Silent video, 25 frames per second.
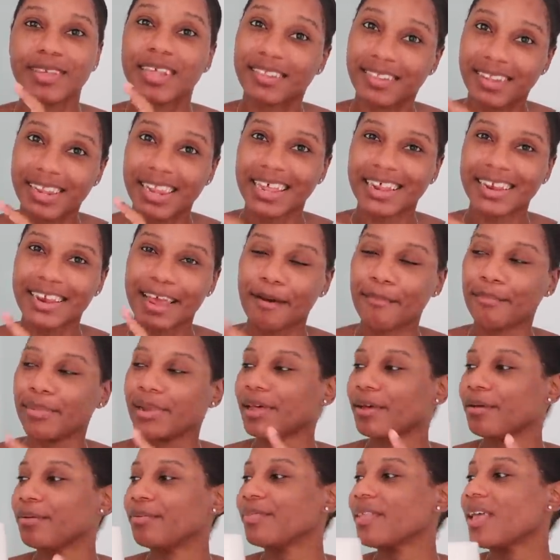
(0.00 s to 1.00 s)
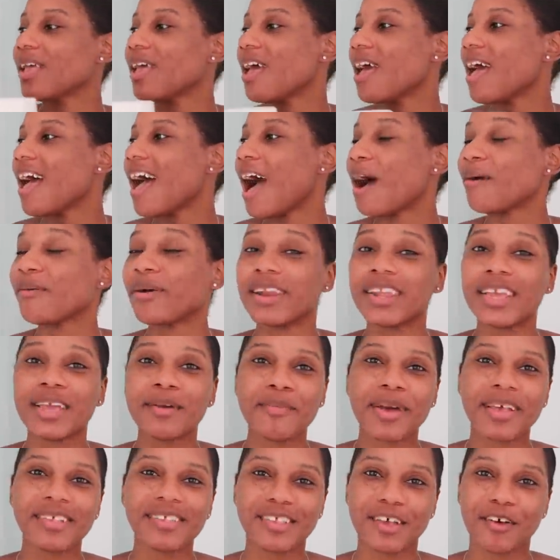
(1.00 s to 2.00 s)
It's linked down below. I'm gonna
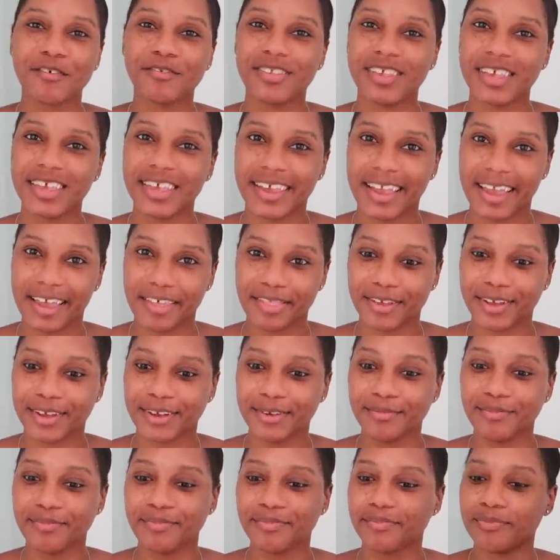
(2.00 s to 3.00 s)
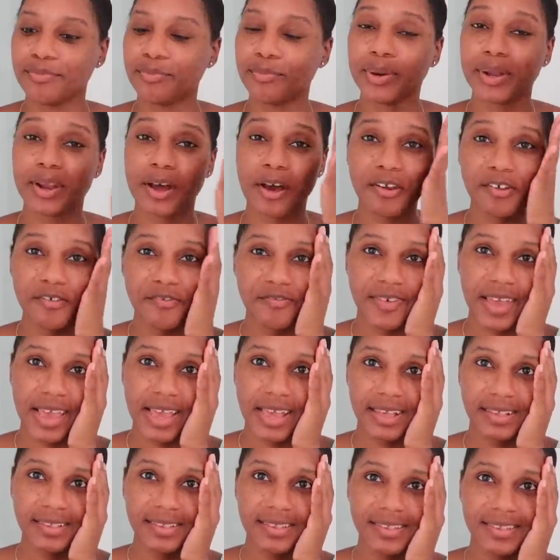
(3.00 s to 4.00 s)
get myself together, put on a
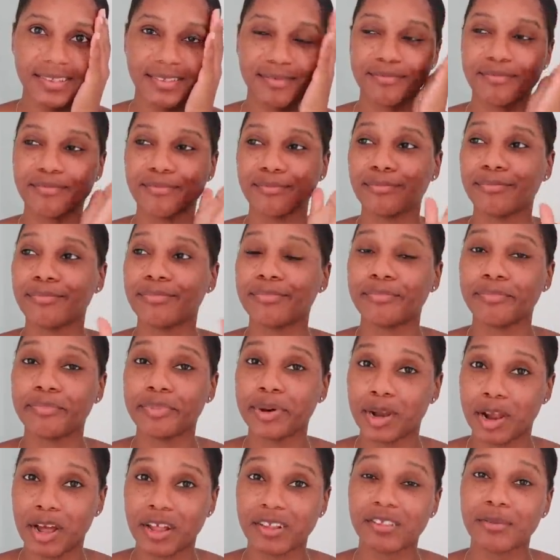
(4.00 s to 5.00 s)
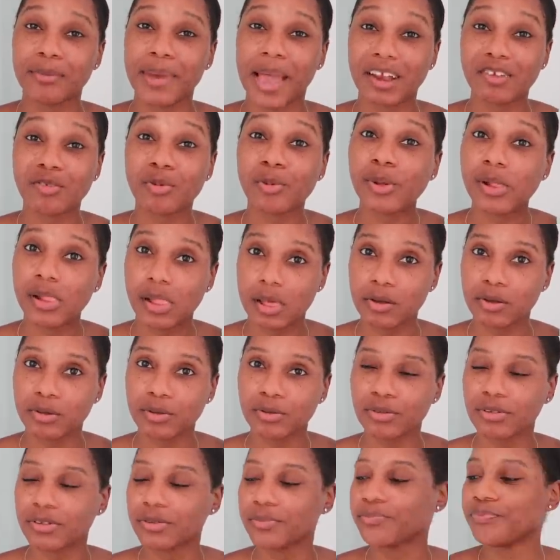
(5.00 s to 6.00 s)
face, put on some actual
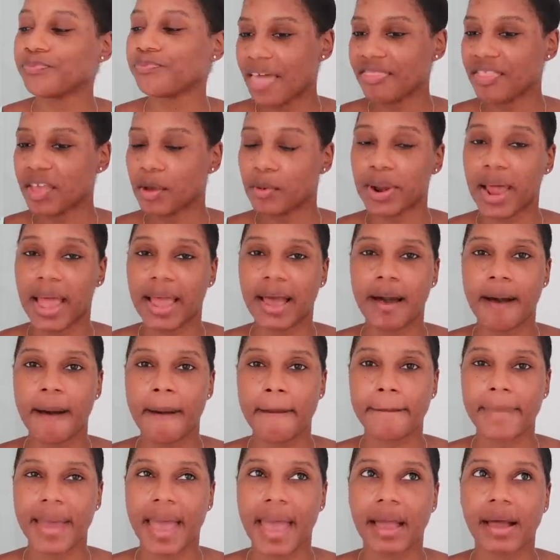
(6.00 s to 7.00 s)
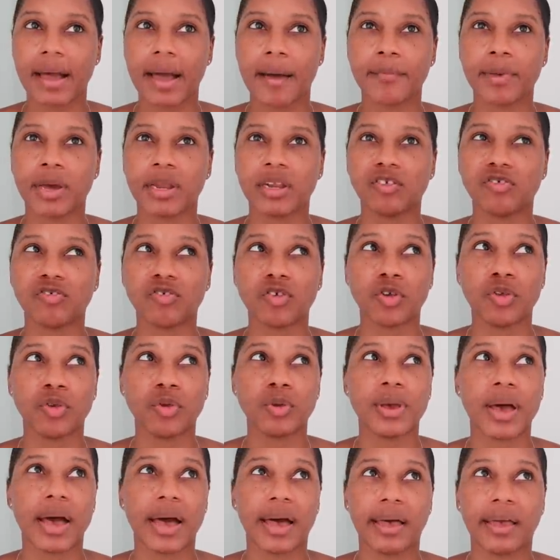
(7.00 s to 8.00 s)
clothes. And then when I come back, I'm gonna show
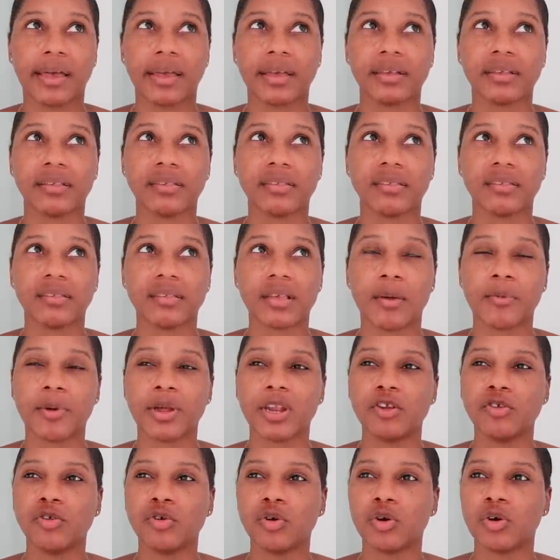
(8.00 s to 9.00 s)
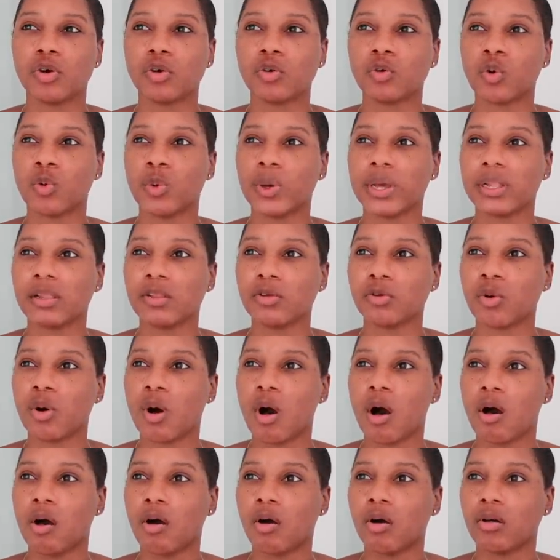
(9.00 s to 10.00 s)
you guys, I'm gonna do a quick little
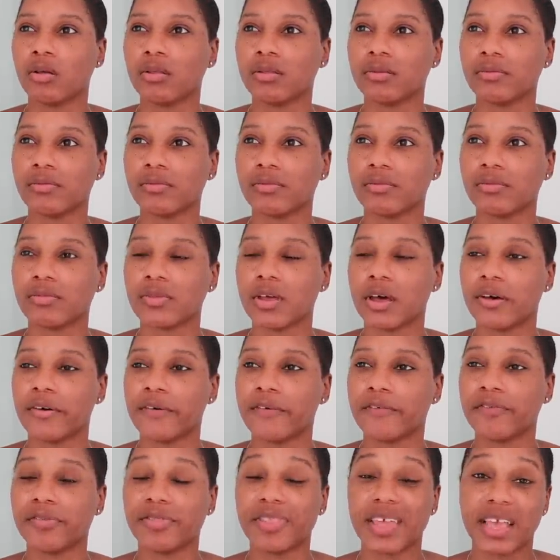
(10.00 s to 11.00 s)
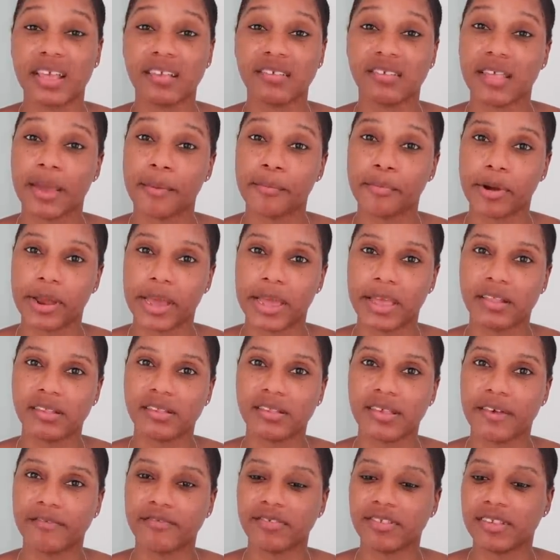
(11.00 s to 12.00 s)
haul of things that
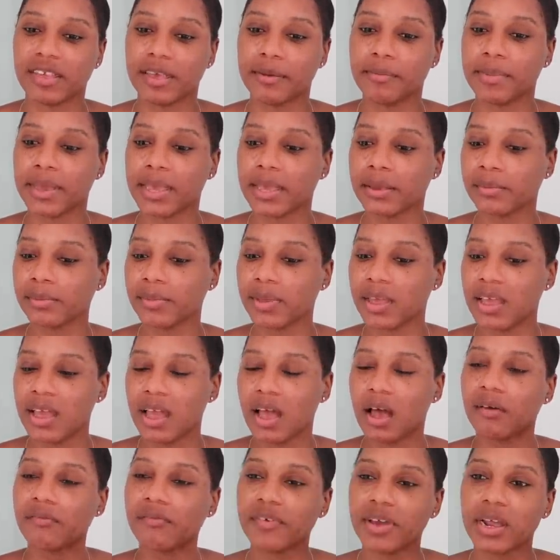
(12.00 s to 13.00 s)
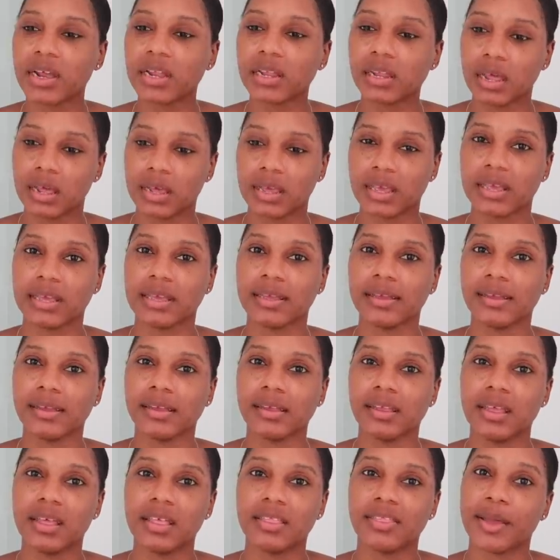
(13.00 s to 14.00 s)
brands have sent me. I'm very lucky
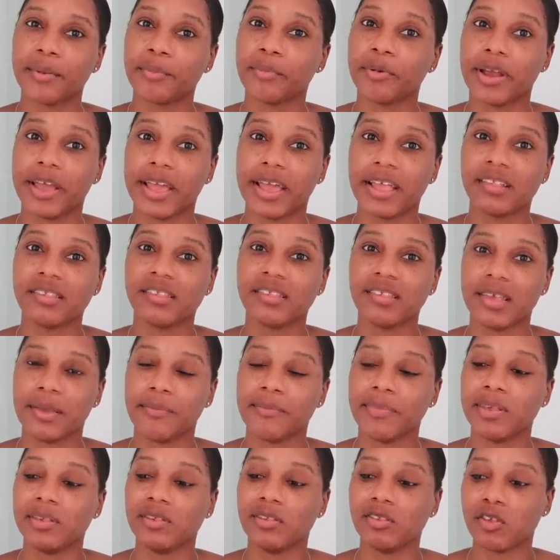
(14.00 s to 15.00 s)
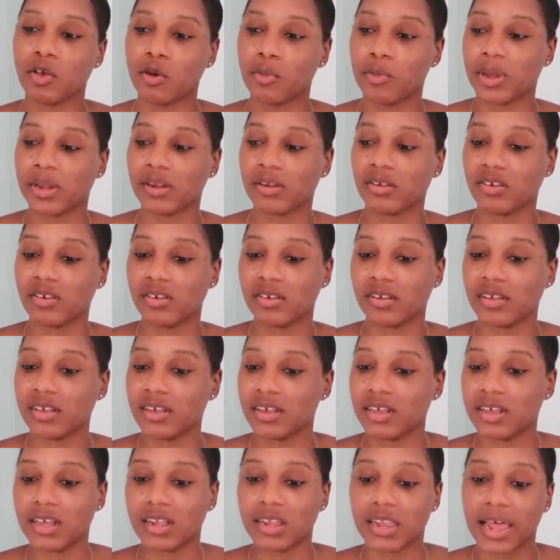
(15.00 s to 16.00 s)
that brands send me so much
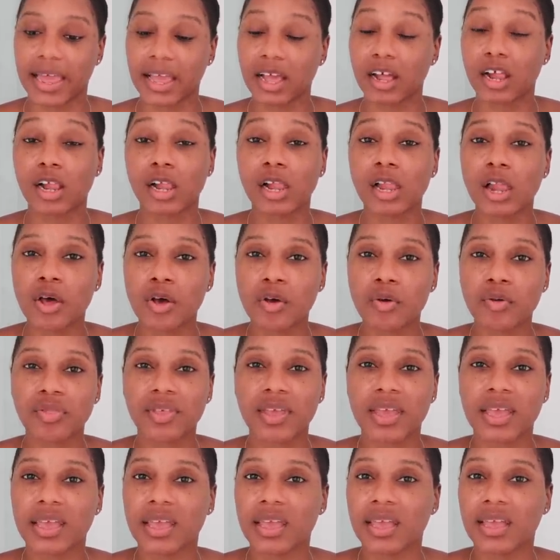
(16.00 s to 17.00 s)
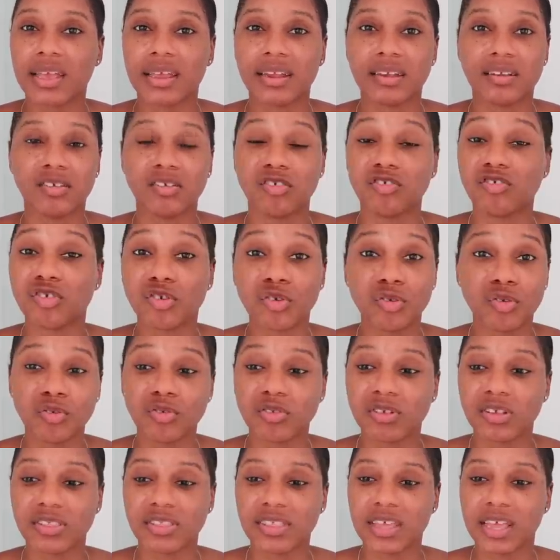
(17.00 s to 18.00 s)
like clothing and
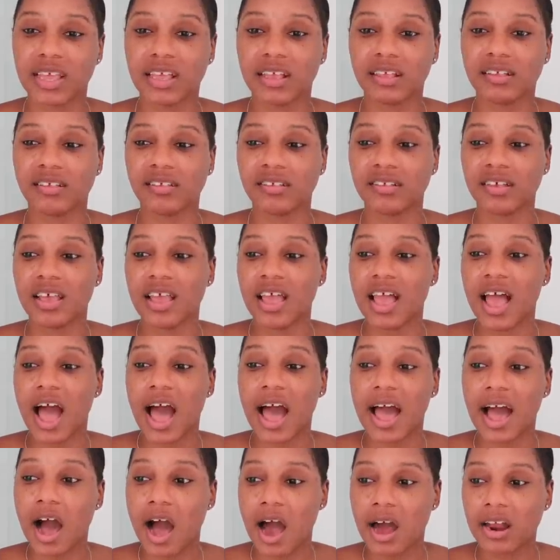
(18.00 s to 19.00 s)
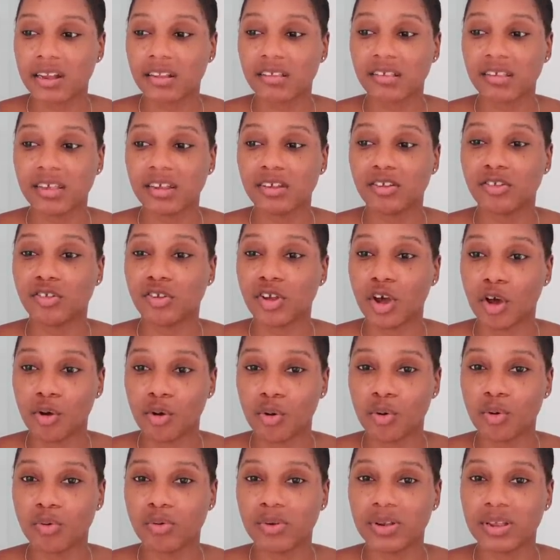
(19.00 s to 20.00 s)
shoes and things. I honestly
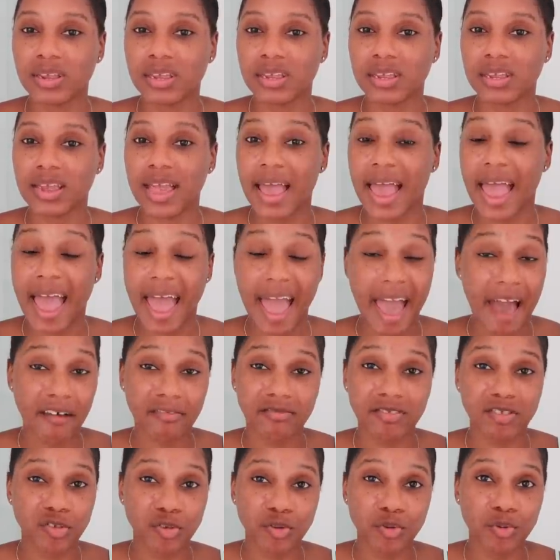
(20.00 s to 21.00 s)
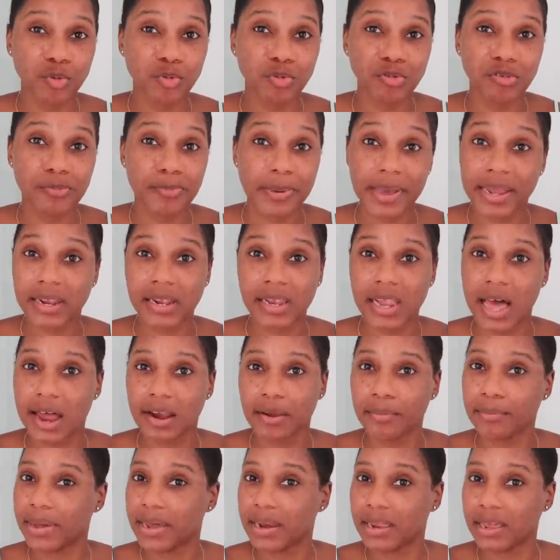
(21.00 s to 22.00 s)
don't have to spend a
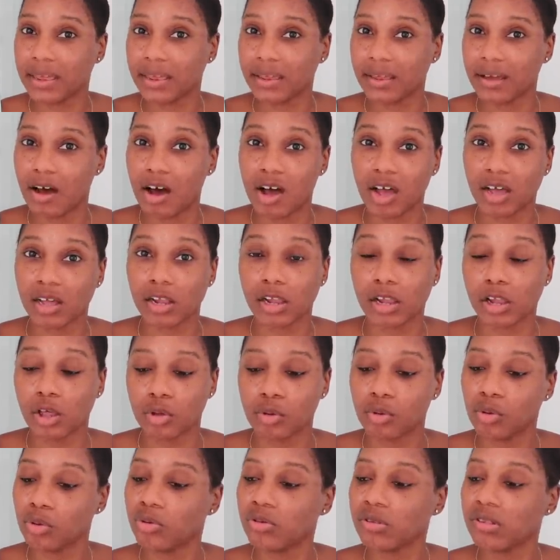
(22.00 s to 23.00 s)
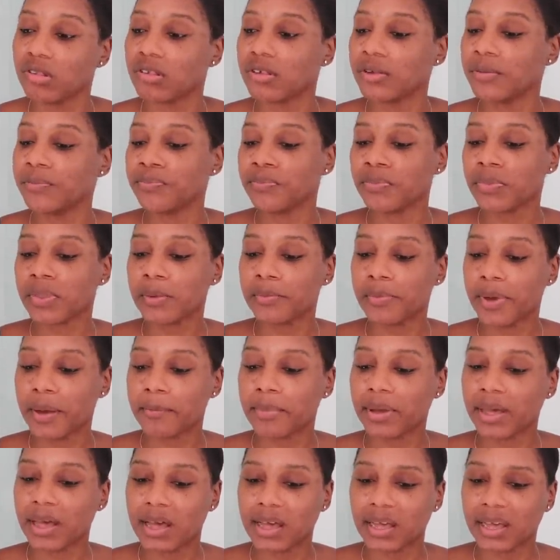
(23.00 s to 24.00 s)
lot of money on clothes,
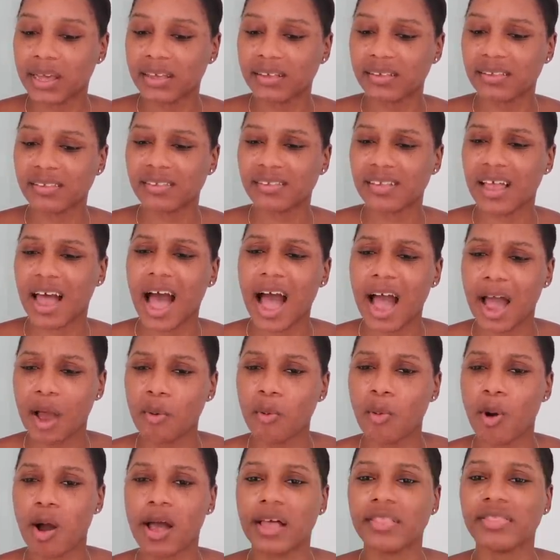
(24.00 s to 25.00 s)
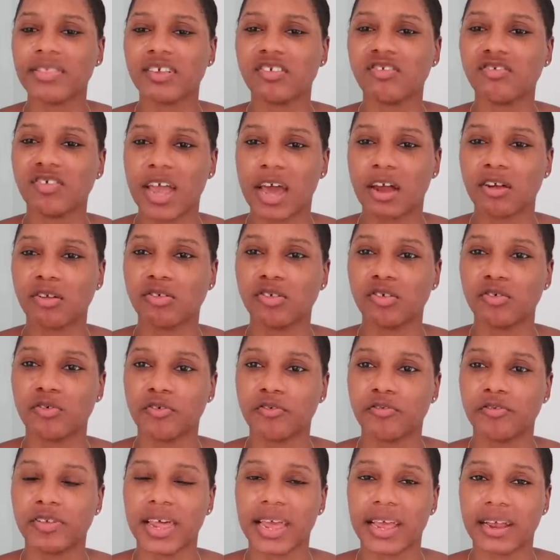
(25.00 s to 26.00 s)
but because I want this channel to
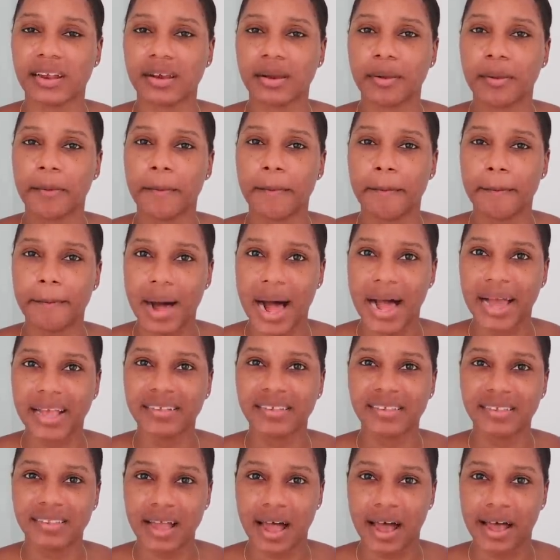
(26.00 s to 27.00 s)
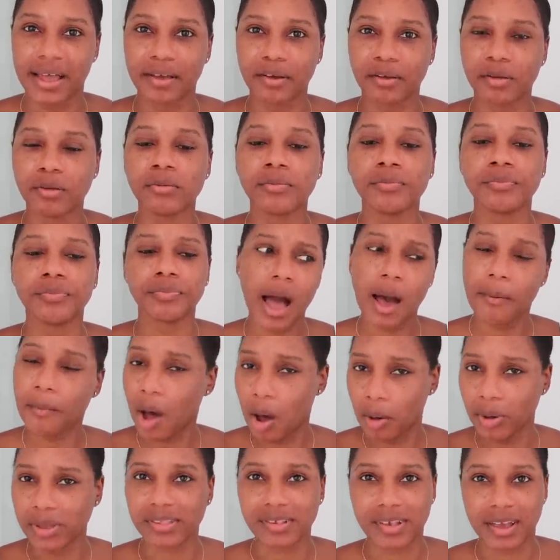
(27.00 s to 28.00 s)
reflect my style, I'm
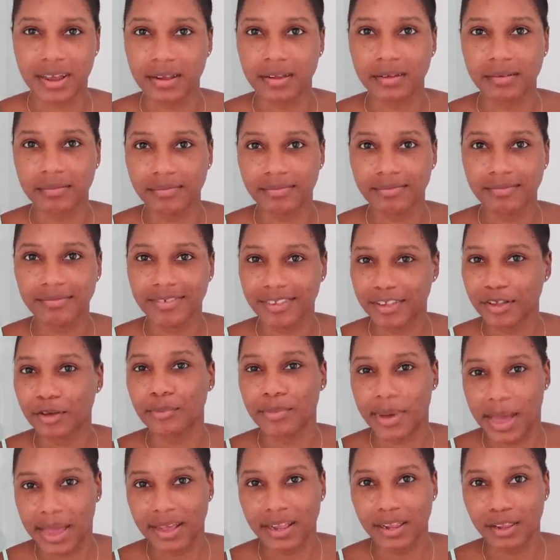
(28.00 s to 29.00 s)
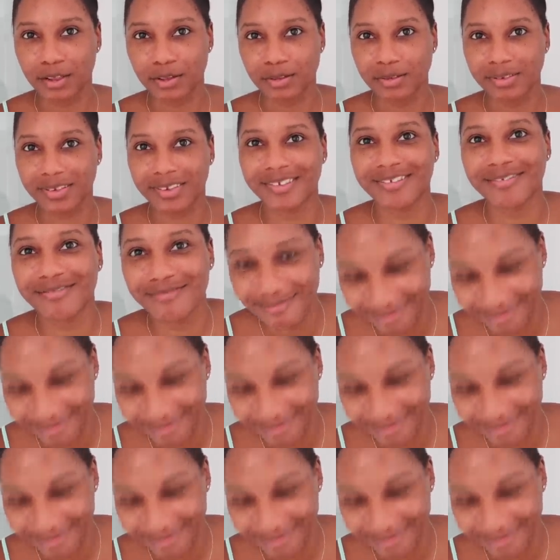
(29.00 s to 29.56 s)
always gonna still buy clothes.